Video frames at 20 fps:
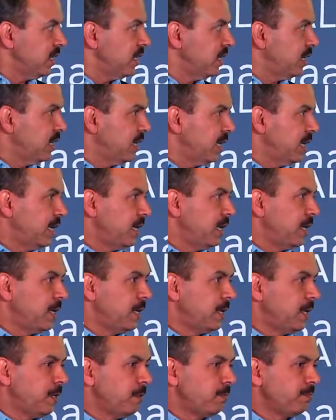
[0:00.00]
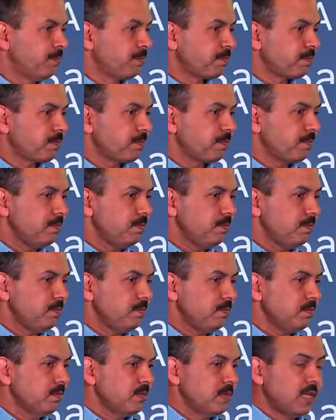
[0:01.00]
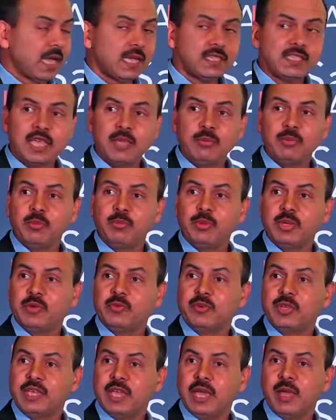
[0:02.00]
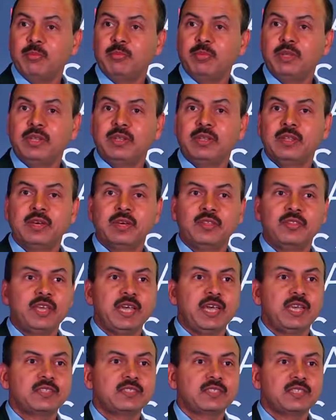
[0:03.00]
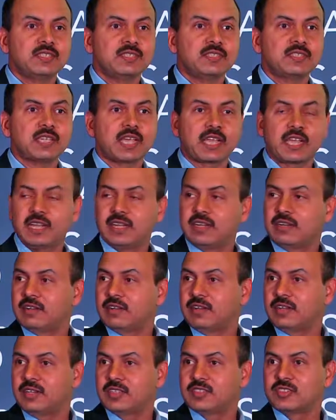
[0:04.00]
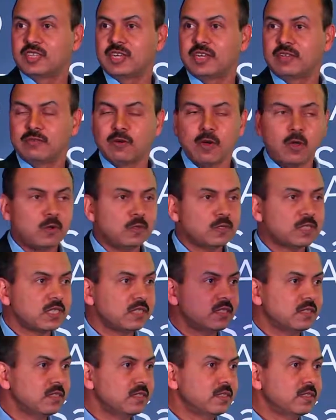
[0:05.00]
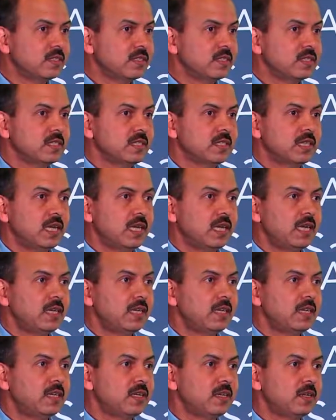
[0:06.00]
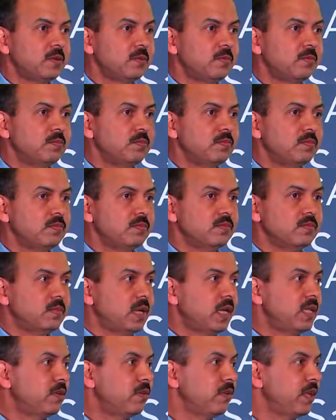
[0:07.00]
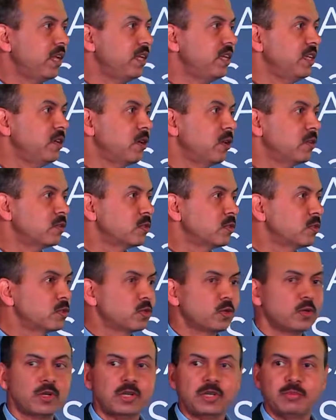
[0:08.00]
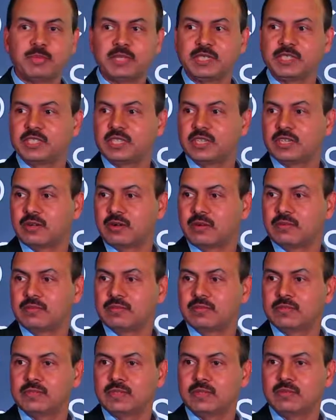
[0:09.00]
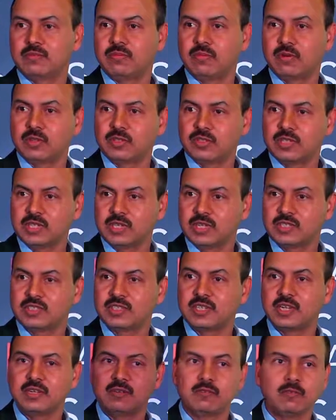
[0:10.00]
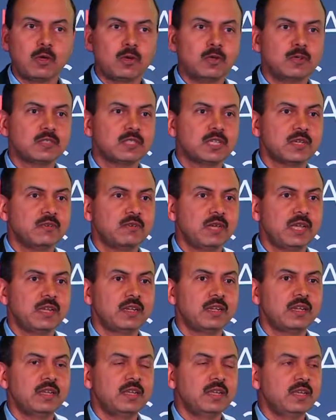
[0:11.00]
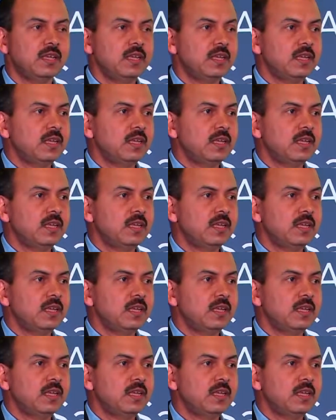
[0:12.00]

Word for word: And um, as A B B, we have been uh, there since second uh, industrial revolution. And uh, by the way, he also showed a picture of uh, fourth industrial revolution where